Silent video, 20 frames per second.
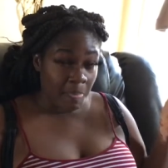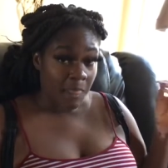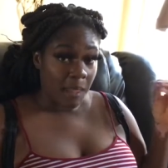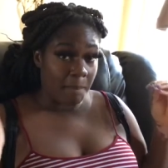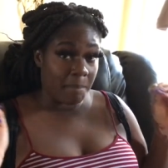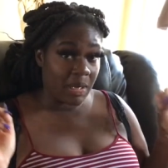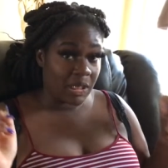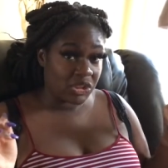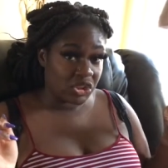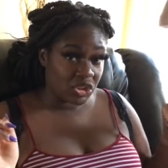
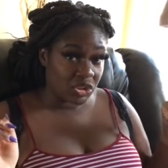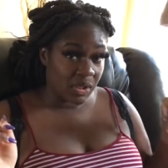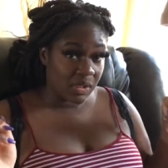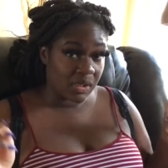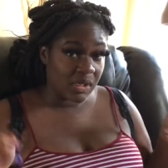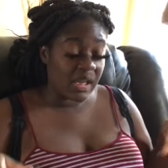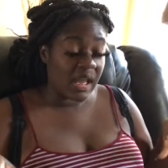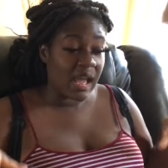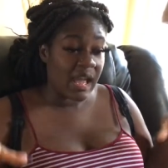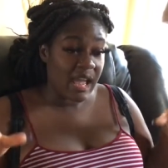my
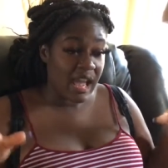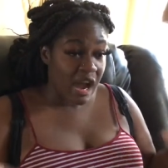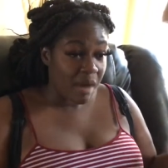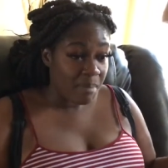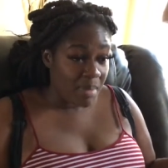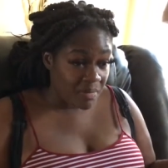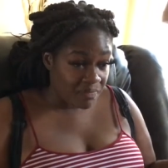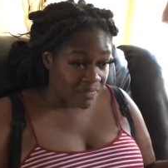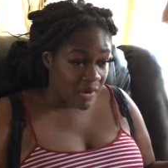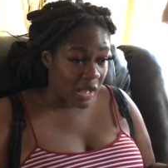journey, that
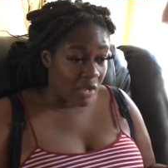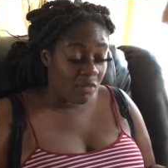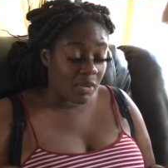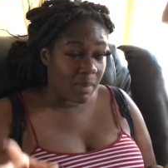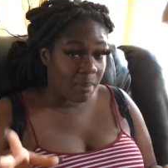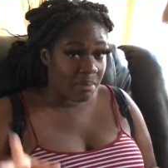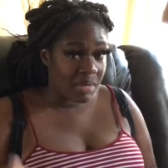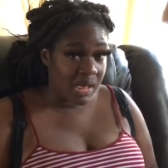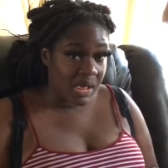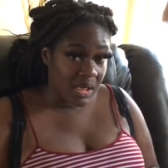have been
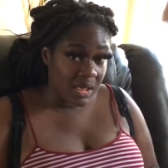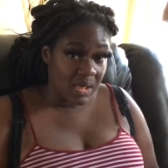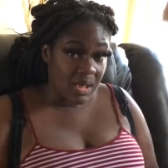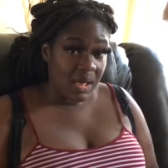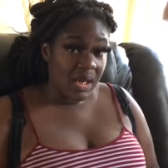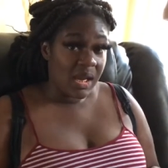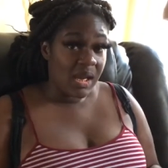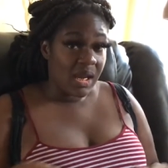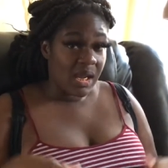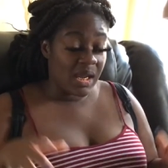following me
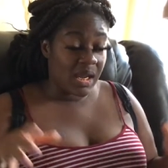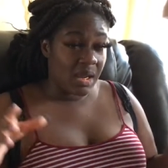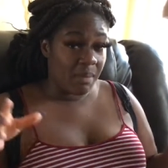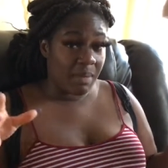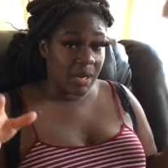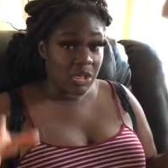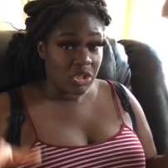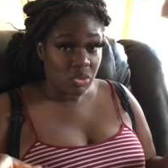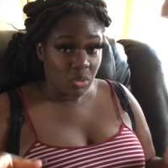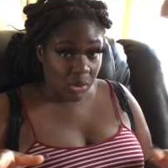and
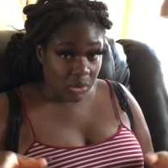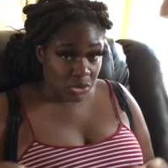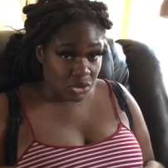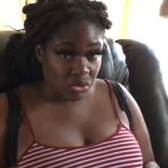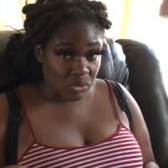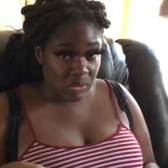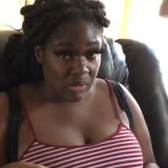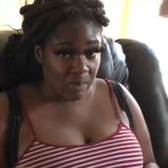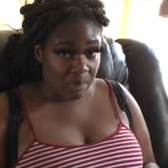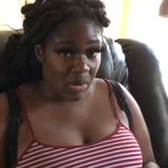my daughter
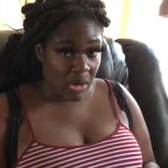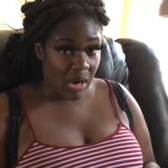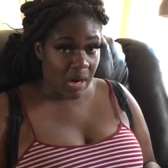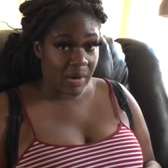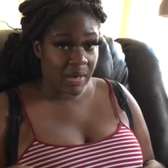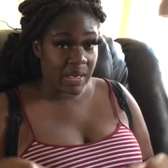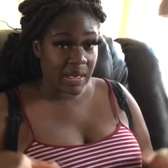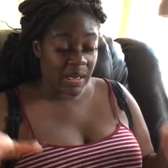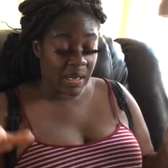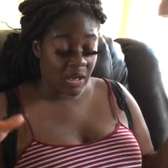Truly
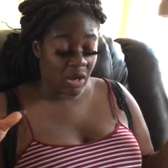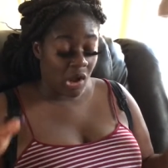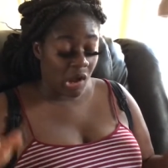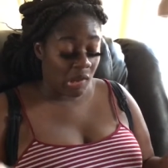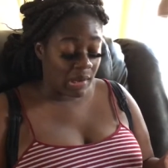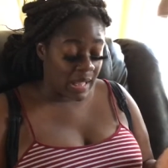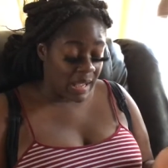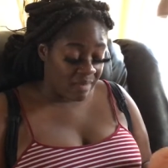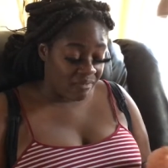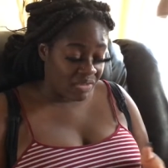Mari and
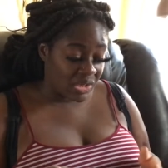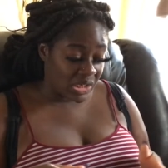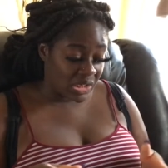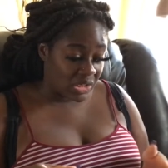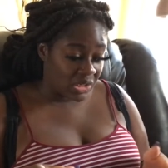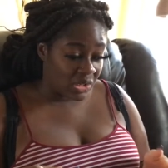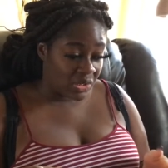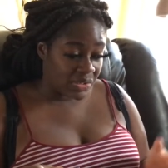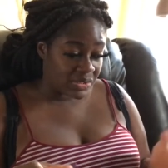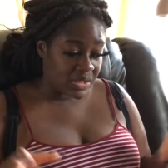all our
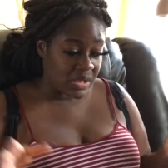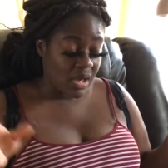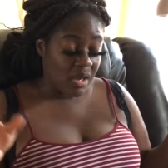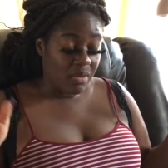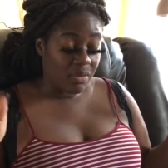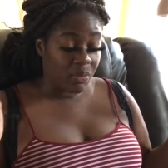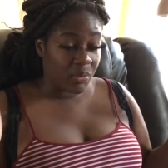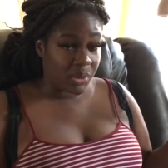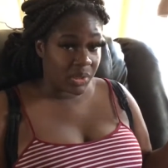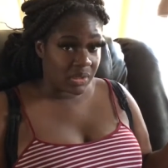videos.
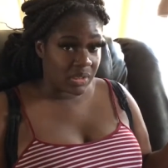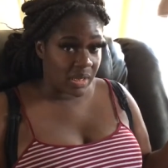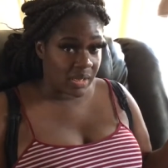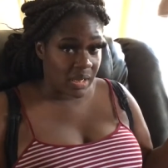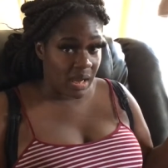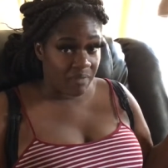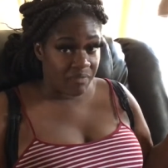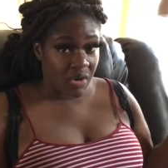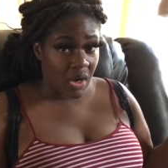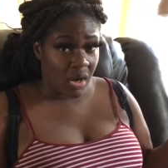We want to
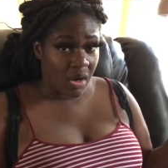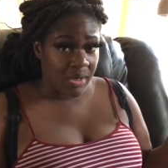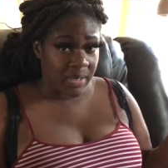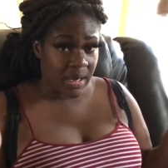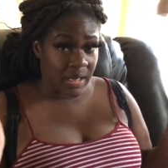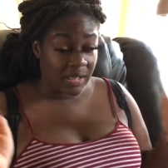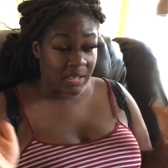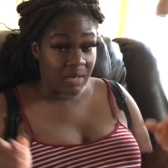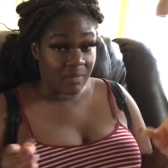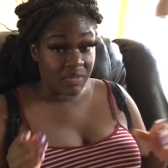thank y'all for all
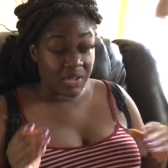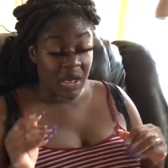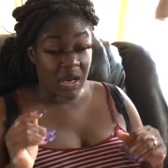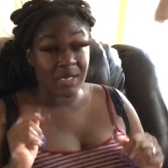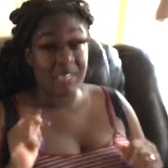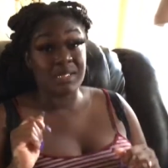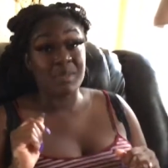y'all love and y'all